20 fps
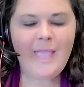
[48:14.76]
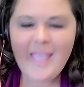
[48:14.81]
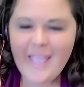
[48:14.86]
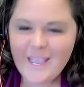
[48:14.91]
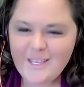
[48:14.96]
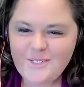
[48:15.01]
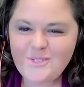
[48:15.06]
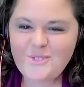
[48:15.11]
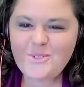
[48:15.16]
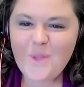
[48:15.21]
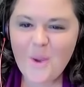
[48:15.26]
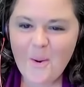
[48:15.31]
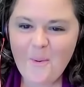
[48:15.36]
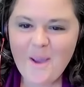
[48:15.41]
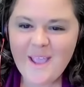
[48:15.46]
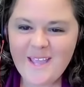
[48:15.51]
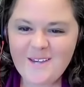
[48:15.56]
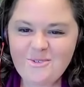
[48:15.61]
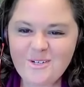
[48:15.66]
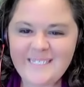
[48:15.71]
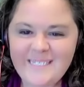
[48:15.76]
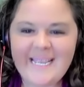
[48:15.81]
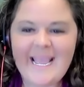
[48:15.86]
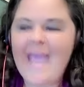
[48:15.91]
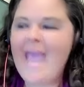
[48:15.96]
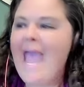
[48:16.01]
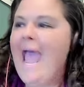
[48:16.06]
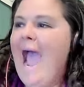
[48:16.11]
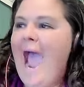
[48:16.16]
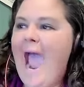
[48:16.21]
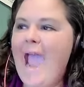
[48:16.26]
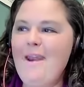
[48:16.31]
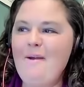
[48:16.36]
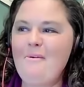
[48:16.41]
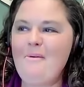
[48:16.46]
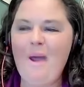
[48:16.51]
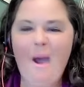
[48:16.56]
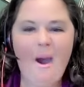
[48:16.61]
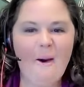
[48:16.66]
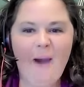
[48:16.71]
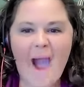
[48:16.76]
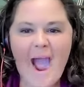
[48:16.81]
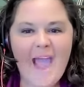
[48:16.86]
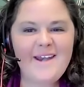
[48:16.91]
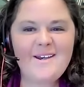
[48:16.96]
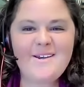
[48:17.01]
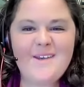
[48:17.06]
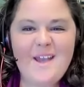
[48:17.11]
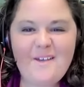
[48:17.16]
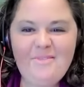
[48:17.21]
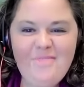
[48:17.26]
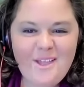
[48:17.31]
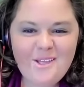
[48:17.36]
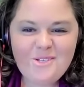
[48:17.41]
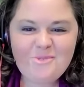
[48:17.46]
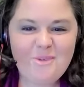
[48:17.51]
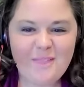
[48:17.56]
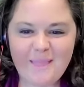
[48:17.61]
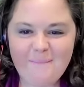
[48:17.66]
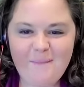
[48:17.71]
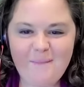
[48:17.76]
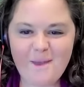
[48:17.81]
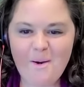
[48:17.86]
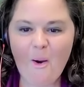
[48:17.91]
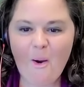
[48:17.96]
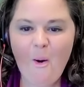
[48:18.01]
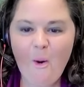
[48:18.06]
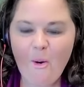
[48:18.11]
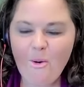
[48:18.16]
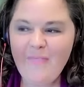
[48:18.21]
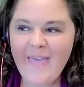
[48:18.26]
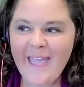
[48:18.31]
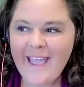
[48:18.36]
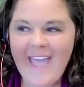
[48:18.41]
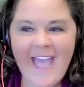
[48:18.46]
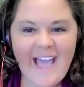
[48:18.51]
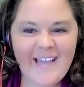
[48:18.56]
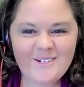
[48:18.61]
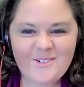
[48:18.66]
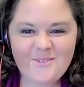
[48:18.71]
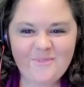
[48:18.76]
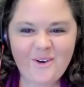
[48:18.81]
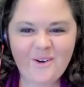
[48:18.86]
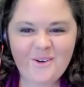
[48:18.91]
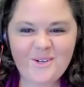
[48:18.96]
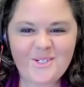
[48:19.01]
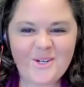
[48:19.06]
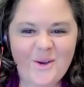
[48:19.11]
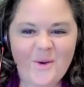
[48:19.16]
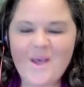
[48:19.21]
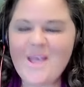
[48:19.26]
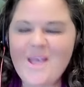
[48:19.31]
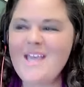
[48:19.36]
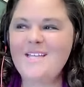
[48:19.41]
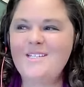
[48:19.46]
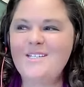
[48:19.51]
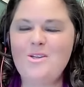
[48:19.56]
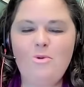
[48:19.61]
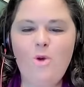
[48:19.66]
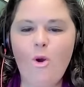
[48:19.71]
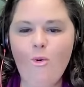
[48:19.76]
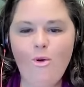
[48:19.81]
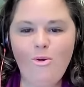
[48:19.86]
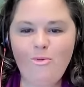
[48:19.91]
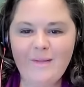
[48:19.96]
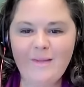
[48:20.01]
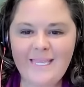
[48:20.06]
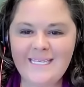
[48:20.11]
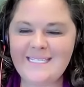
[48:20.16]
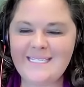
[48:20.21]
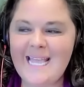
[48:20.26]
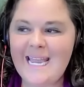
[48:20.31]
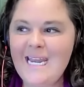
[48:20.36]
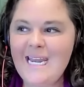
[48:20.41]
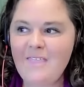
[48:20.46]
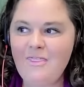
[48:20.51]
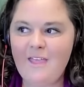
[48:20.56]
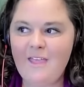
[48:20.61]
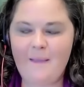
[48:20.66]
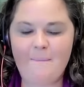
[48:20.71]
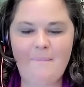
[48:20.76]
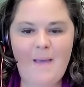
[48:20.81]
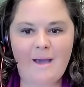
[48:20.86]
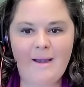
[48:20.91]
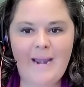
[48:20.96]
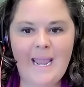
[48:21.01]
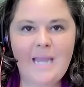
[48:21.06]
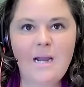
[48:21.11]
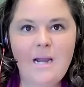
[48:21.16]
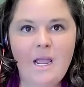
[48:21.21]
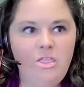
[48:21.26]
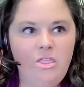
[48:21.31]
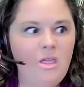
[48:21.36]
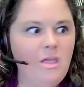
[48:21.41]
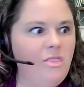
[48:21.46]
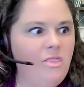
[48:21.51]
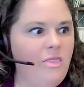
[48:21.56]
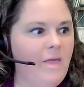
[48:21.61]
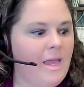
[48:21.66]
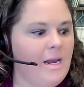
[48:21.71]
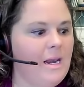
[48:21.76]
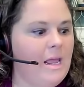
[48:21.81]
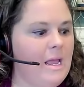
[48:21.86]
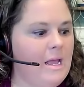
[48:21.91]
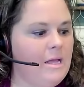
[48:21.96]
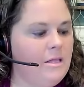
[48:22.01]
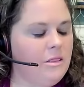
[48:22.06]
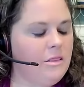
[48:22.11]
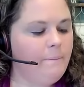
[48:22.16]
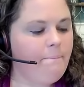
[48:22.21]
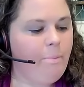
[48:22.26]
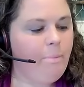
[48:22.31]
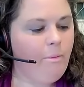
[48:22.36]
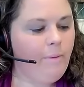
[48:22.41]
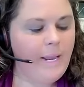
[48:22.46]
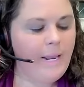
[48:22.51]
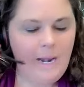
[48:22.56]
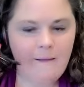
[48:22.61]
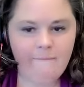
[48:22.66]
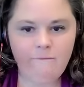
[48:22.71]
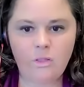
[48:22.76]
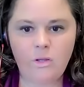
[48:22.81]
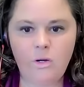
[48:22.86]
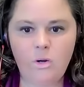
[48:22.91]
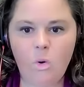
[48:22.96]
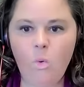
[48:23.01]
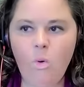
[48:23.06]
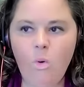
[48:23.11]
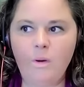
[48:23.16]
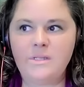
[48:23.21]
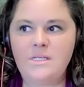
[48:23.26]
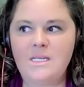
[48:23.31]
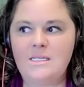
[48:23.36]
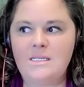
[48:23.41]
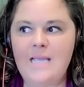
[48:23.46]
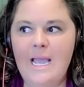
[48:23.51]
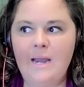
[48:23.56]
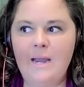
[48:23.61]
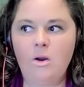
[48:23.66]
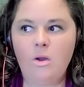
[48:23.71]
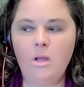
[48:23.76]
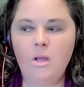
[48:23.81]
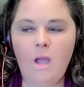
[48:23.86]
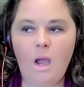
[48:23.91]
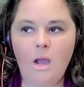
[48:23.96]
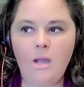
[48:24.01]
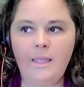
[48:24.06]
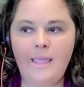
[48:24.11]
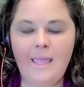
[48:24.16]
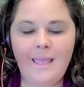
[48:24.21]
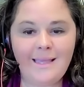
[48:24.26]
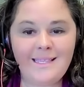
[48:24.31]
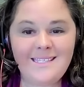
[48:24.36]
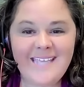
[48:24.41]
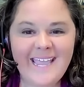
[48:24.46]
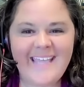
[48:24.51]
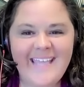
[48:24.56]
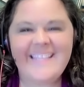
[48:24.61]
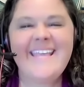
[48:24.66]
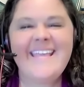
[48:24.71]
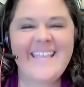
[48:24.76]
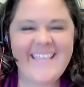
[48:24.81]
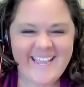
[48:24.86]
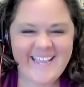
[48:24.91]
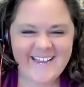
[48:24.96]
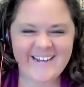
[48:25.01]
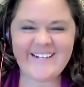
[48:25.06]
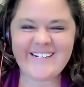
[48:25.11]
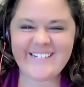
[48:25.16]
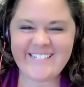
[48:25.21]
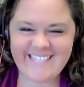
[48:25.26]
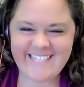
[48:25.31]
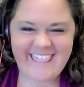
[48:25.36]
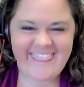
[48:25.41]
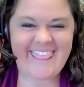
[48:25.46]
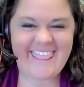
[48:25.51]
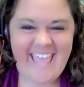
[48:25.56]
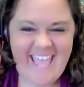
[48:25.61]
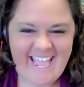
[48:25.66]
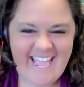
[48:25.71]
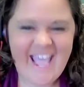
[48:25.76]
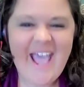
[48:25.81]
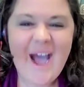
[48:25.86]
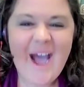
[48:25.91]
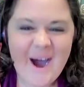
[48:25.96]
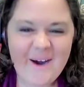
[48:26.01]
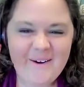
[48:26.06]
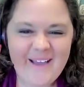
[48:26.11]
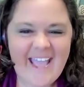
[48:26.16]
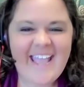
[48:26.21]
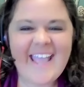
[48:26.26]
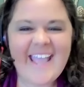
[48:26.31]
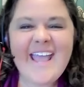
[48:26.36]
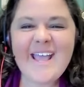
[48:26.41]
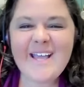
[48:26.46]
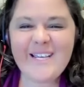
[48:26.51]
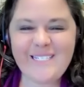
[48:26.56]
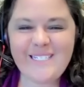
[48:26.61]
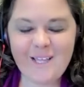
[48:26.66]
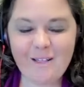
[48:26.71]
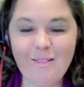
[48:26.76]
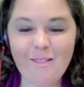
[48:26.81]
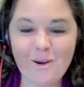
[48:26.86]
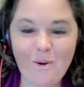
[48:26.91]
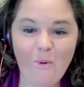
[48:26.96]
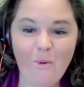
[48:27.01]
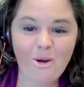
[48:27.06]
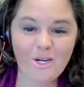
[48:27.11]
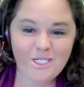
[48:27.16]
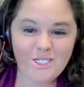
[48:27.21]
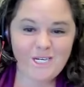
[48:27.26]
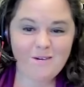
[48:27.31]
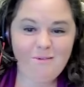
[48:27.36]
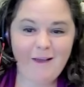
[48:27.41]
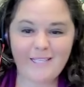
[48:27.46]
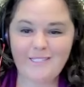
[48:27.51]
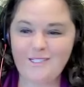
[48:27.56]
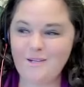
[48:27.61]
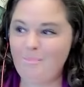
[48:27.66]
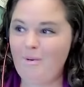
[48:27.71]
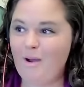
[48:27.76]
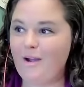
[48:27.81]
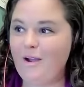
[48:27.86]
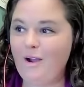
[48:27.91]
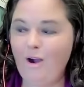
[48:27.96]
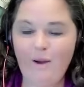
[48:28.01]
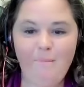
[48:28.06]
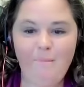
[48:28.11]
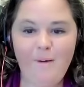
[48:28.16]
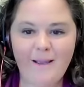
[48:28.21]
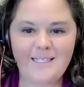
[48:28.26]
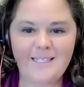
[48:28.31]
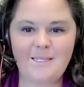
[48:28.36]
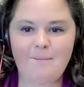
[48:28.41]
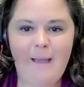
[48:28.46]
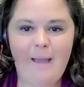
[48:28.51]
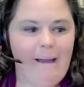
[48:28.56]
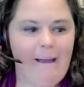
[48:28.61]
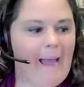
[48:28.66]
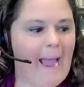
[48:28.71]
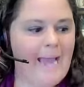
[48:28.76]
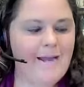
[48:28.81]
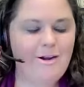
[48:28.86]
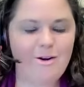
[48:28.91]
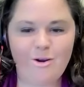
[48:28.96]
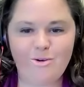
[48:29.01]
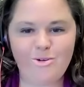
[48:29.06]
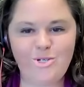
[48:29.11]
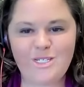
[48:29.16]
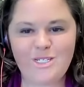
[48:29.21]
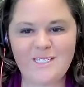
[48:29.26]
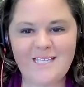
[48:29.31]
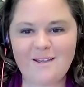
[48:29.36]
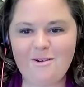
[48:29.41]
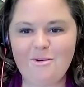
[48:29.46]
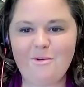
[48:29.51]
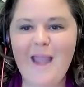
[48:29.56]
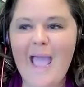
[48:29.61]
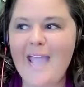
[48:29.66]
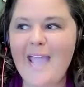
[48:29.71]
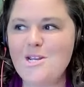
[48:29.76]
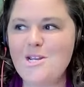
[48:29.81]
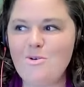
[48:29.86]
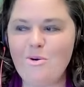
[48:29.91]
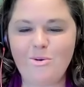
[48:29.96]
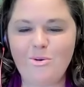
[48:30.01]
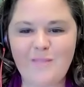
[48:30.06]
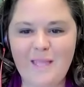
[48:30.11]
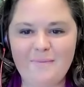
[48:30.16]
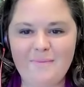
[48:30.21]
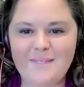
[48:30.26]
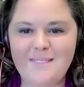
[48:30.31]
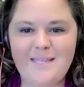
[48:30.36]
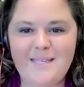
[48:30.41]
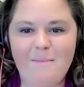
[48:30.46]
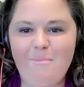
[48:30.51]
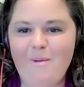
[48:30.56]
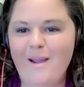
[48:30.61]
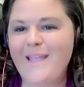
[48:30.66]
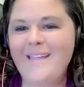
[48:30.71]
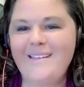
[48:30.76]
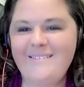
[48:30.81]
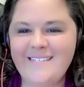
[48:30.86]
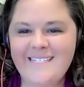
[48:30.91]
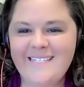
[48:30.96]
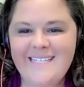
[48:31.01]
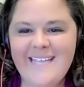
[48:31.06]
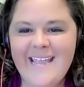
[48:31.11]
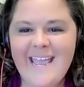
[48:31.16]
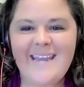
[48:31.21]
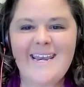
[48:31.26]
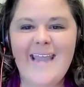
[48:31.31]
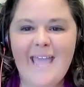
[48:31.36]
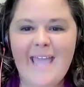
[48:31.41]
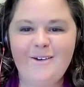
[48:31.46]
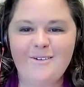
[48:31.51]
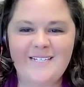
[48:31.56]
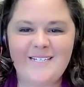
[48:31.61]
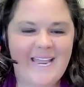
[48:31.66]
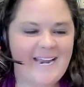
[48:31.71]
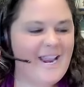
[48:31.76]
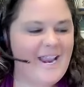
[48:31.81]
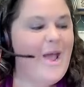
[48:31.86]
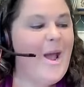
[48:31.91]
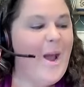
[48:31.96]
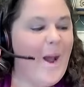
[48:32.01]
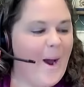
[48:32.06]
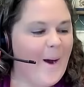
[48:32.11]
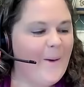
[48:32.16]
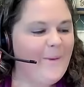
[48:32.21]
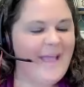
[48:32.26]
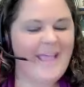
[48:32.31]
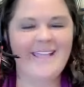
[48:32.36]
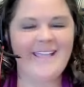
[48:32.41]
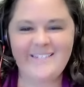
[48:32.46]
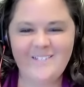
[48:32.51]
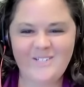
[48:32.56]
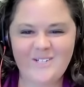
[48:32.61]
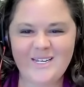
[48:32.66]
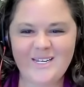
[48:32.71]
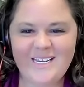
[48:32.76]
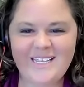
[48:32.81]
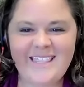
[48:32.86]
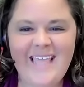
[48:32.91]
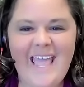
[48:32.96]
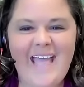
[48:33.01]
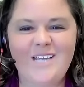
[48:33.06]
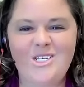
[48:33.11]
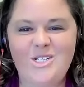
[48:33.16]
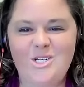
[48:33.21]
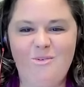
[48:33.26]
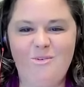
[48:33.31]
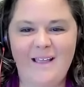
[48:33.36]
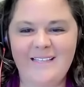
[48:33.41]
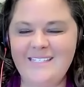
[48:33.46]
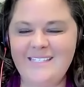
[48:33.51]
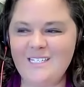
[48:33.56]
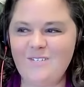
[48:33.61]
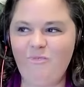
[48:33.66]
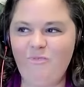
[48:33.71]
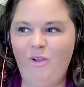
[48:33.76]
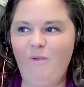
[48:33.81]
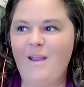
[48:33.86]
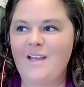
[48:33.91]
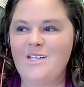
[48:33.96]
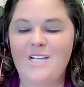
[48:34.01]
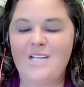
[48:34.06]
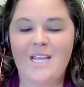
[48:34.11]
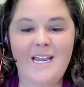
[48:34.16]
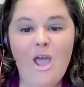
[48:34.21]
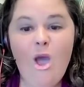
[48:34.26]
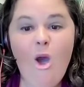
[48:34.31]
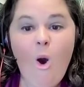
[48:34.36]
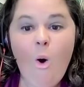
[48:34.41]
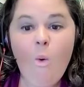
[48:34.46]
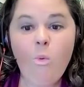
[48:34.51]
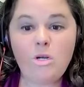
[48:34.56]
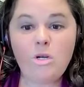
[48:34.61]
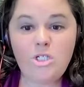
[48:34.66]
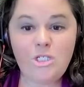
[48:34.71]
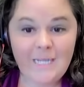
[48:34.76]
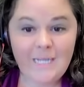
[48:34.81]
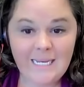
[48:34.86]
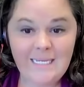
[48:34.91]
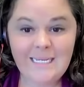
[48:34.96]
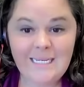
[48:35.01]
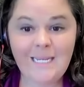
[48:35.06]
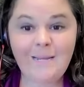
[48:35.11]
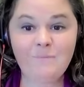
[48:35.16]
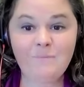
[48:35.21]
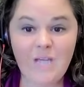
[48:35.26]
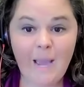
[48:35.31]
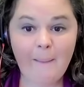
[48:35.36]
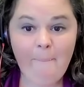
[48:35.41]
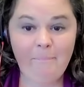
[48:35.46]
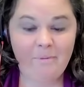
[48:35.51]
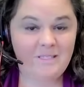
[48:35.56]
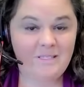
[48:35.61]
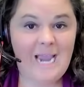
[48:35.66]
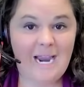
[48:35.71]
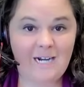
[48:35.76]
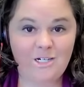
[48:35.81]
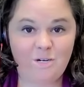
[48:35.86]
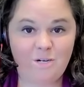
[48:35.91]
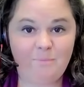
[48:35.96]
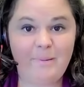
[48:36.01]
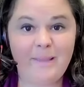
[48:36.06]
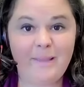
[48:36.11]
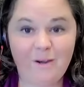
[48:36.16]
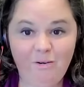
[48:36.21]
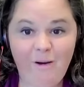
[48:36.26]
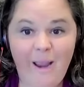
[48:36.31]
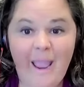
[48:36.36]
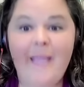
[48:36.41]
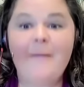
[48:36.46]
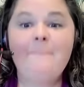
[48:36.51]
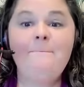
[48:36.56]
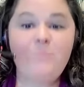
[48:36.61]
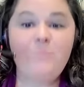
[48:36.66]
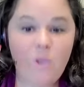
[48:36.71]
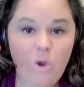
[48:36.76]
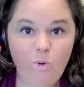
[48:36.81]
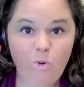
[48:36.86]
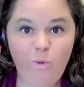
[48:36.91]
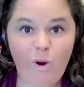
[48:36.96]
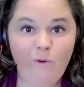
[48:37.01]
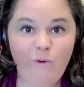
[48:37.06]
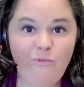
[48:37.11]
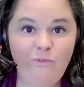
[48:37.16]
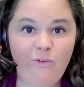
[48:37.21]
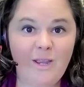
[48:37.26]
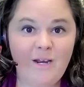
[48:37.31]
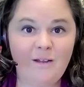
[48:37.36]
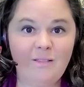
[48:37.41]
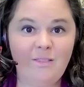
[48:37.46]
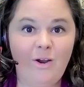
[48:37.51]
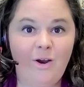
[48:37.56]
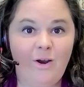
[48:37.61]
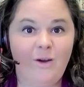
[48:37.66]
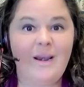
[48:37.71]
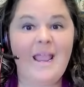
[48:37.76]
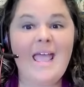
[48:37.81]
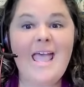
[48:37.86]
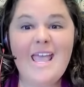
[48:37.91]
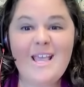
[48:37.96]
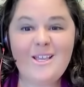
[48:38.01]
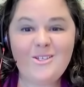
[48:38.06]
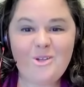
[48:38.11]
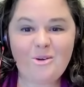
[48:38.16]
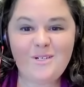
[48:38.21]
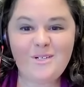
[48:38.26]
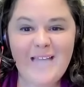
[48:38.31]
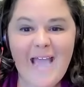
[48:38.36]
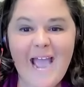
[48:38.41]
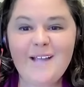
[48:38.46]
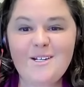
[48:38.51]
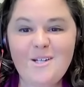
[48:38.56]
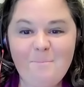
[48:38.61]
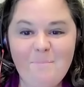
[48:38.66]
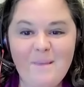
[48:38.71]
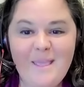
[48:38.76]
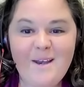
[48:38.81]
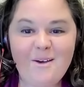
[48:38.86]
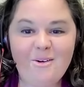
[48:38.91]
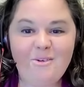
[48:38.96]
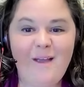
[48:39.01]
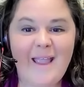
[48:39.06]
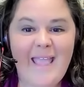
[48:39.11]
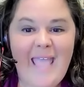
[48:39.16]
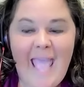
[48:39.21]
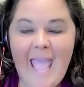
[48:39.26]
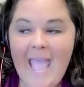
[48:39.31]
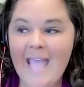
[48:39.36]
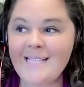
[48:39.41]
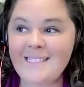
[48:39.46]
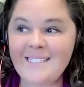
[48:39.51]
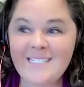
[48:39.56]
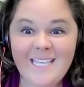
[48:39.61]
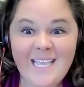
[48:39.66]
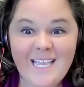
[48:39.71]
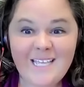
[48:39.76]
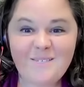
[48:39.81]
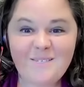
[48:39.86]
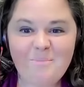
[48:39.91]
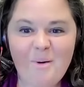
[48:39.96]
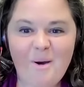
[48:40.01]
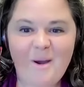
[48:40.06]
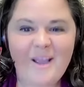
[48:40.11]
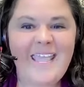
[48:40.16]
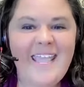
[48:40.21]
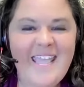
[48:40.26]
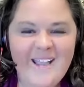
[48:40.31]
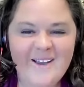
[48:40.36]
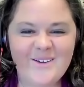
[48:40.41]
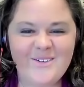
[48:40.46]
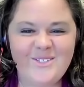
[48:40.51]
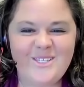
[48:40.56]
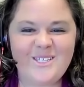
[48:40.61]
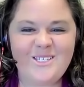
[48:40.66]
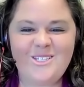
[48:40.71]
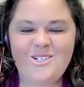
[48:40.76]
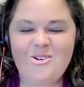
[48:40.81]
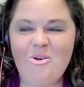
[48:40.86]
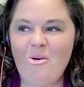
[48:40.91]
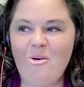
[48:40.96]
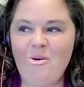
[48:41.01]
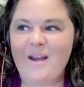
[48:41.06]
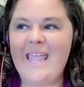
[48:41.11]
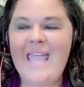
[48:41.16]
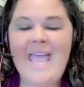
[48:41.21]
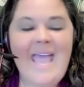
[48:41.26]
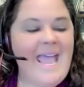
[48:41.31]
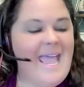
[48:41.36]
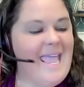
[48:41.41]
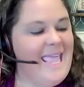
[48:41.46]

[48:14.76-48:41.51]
It's so interesting. I don't know. I, nothing's really been all that controversial. So no one really said anything about it. And I think that the point of Lenore's is that but kids, here's the thing. Okay, so Lenore, she writes her book. Her book is about, I don't know, she sent her nine year old on the subway. He was 10, nine or 10. Okay, she did that. She writes this free range kid. Well, she teamed up with Dr. Peter Gray, who wrote Free to Learn. So Dr. Peter Gray ends his book. Here's the story.